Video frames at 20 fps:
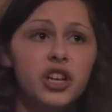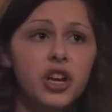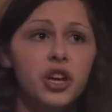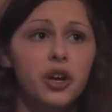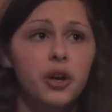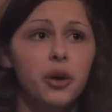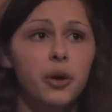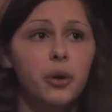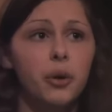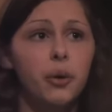
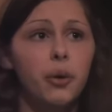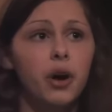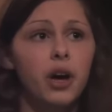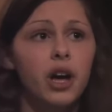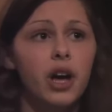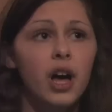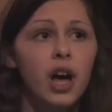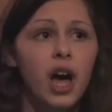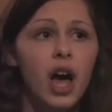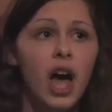You
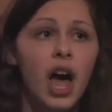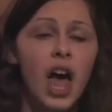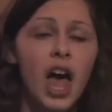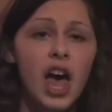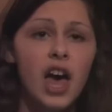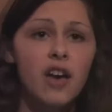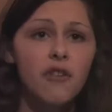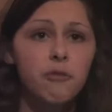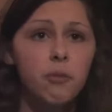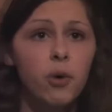
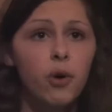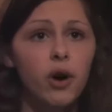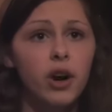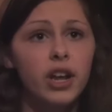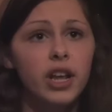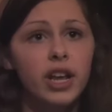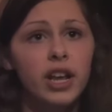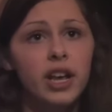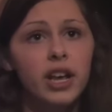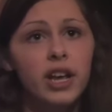have
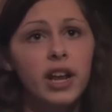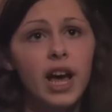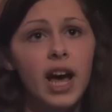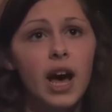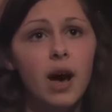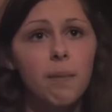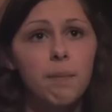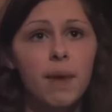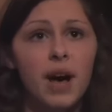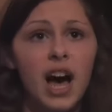pointed
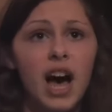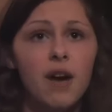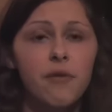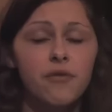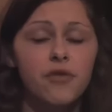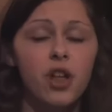out my